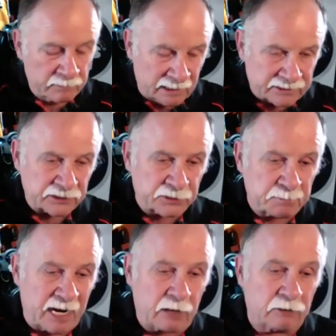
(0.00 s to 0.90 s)
It's a
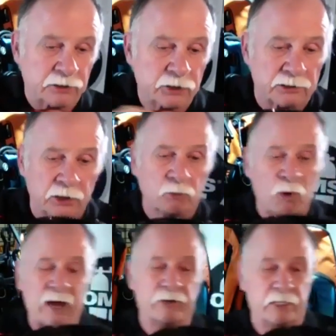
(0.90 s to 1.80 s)
spare. You'll
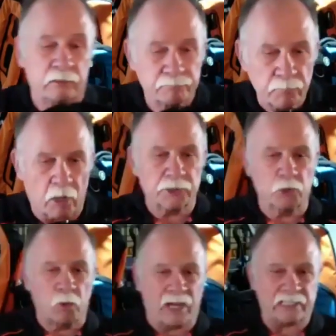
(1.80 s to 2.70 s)
wear it on
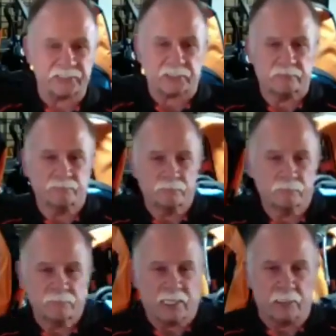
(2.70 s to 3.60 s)
your waist
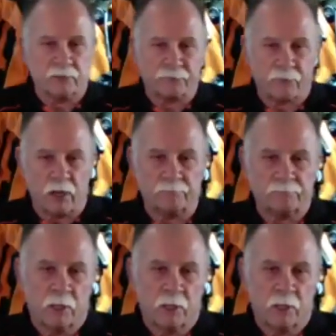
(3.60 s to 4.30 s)
in the front.